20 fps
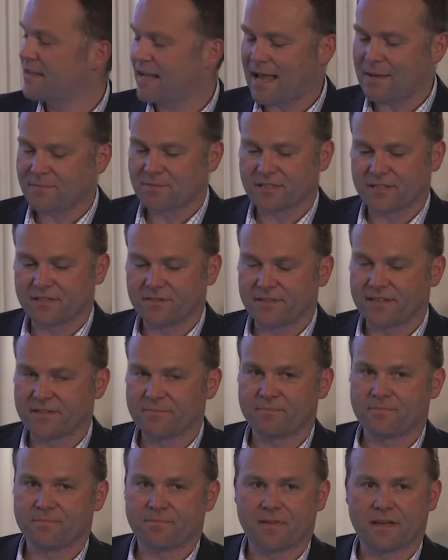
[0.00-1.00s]
absolutely
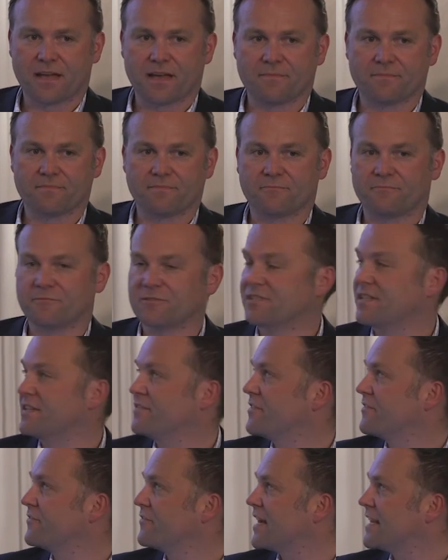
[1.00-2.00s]

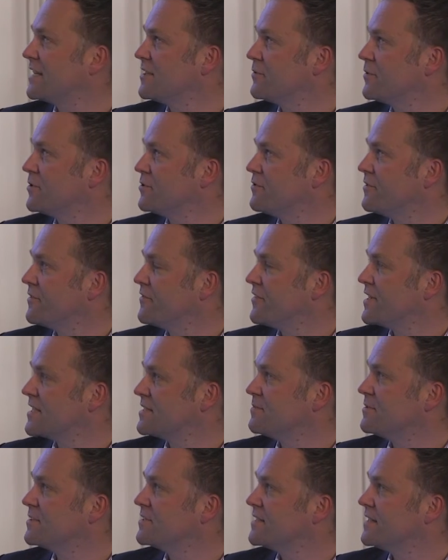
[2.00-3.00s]
receiving value on your
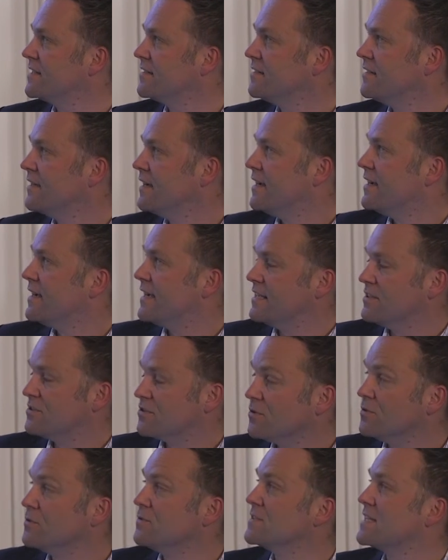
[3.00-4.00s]
investments in
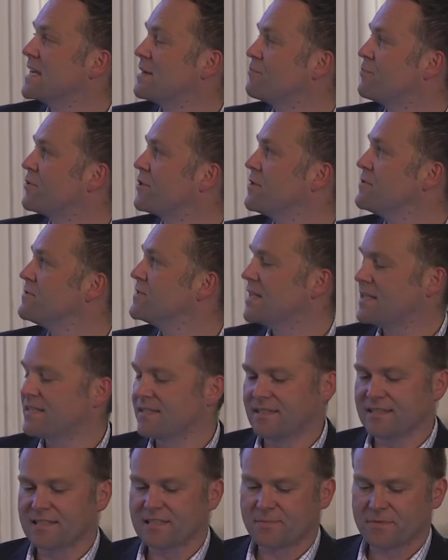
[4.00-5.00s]
tools and process
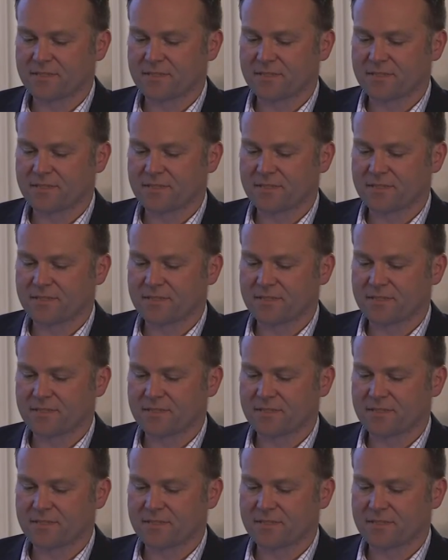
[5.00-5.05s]
in this